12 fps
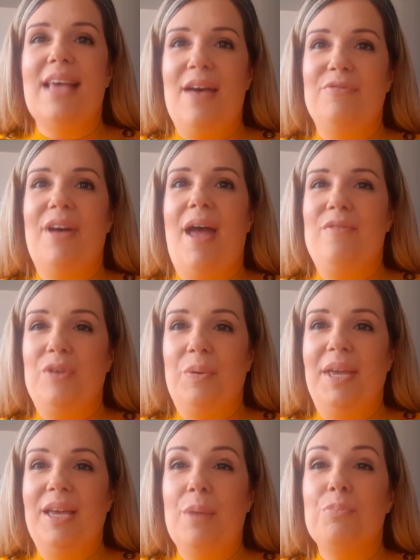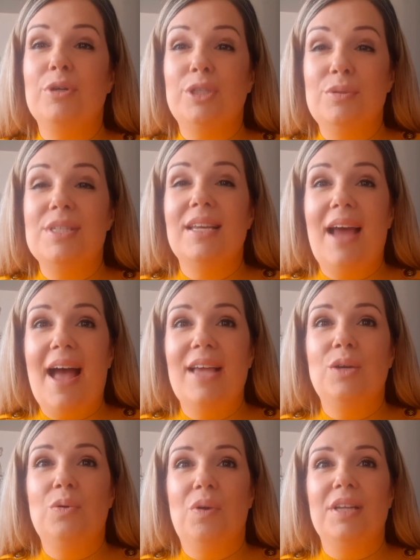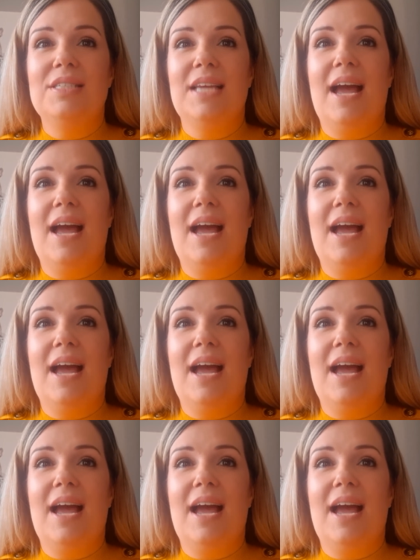effort every week and producing high quality